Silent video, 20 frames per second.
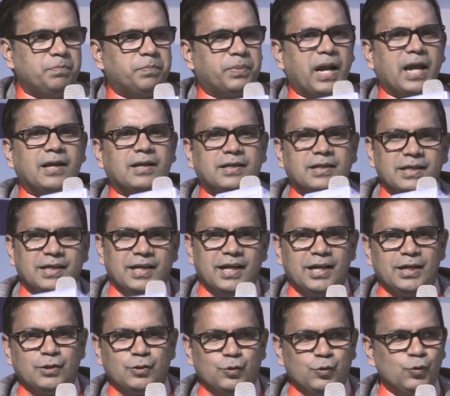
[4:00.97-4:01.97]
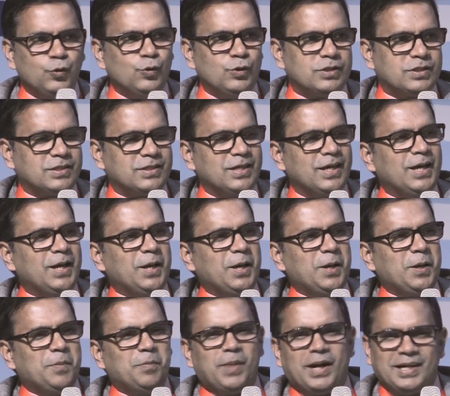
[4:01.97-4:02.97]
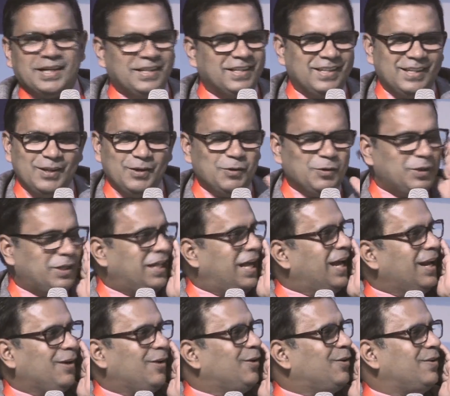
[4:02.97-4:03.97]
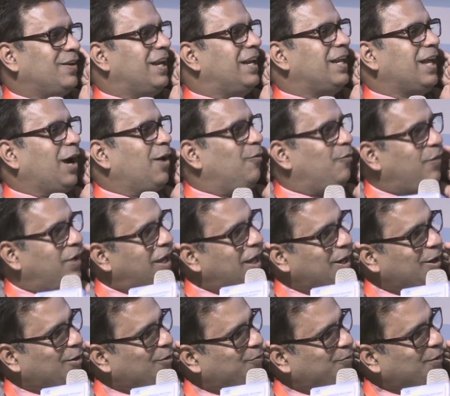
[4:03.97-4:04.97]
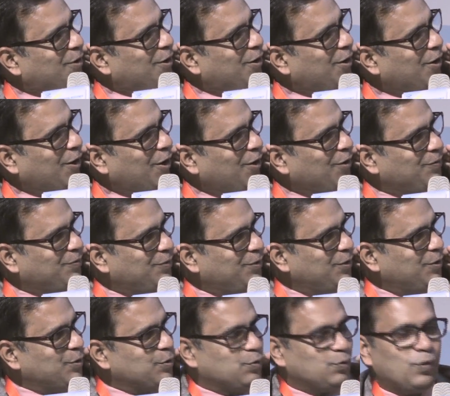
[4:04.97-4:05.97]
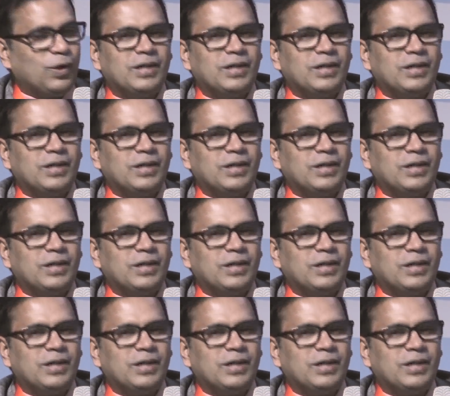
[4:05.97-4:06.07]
practical tools. But, they are not really aware of those.